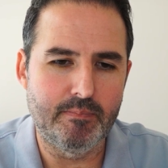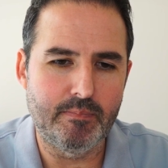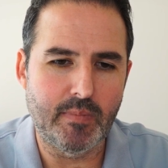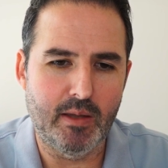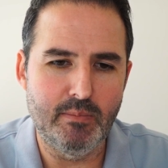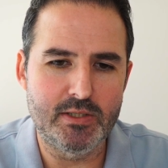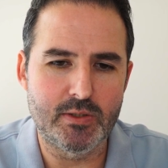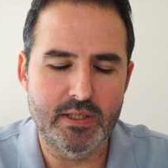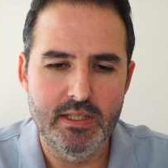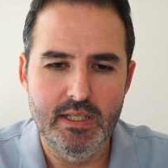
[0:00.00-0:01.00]
measuring.
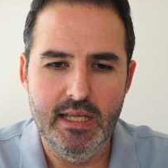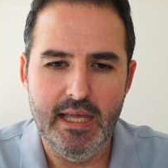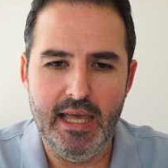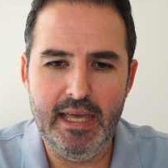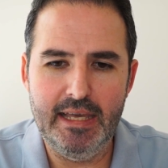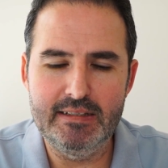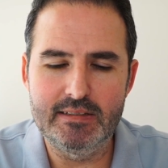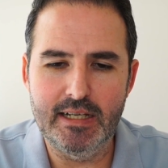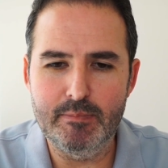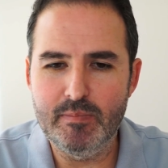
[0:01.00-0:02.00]
And
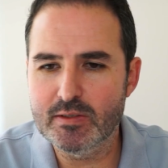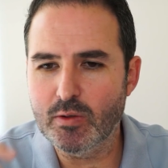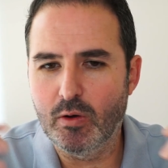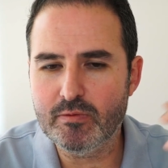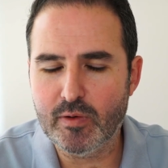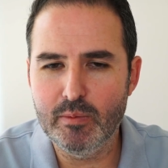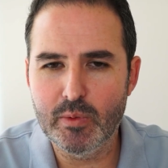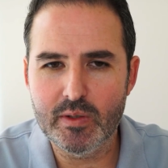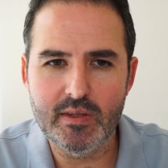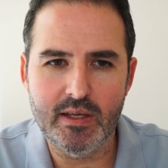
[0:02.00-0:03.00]
there's a whole
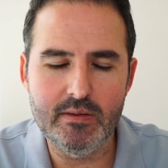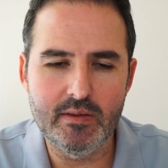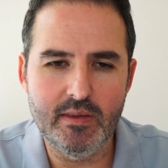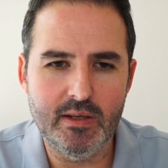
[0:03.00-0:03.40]
framework that we